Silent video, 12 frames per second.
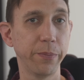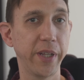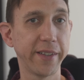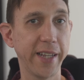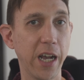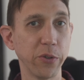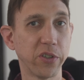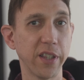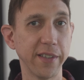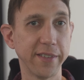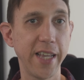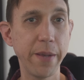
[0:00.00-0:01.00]
that touts the
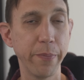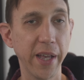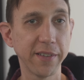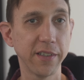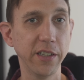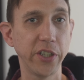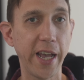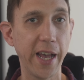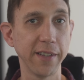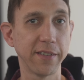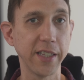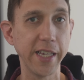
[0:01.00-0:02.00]
same message as the